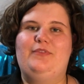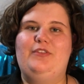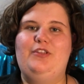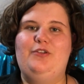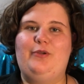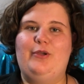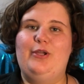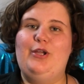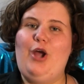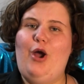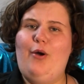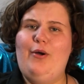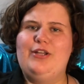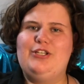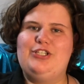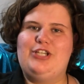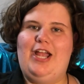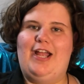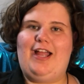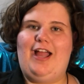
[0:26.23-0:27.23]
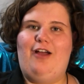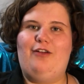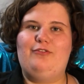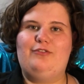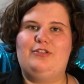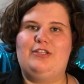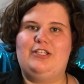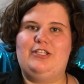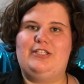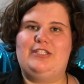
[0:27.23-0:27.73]
You can go and check
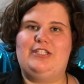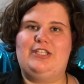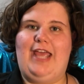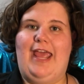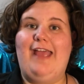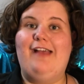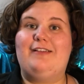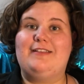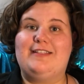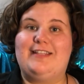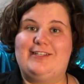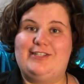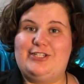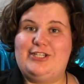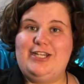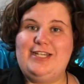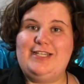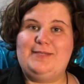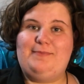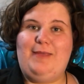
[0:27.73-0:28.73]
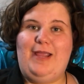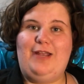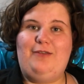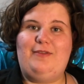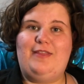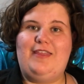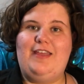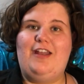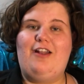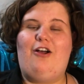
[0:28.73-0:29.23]
out the tales that she's made
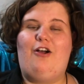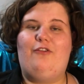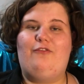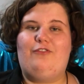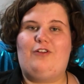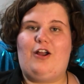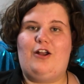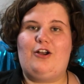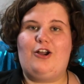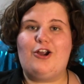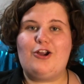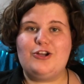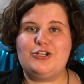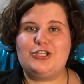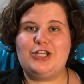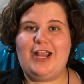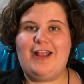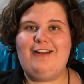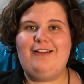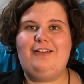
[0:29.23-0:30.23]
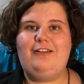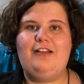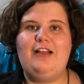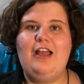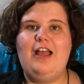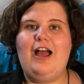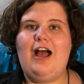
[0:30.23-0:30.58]
with it over on her channel.